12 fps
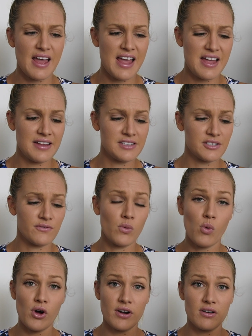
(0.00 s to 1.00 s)
And for
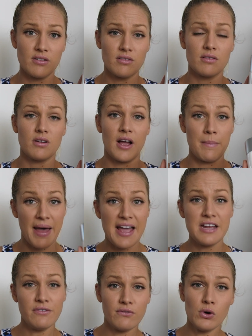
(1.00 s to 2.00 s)
what I
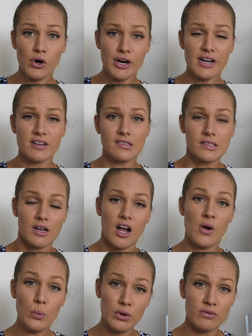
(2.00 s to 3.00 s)
paid for it,
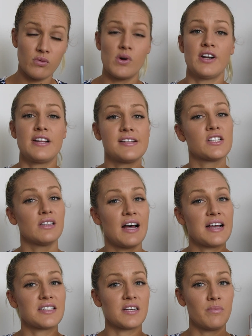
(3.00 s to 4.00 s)
I would have wanted it to
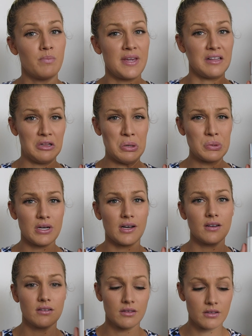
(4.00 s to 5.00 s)
last a bit longer.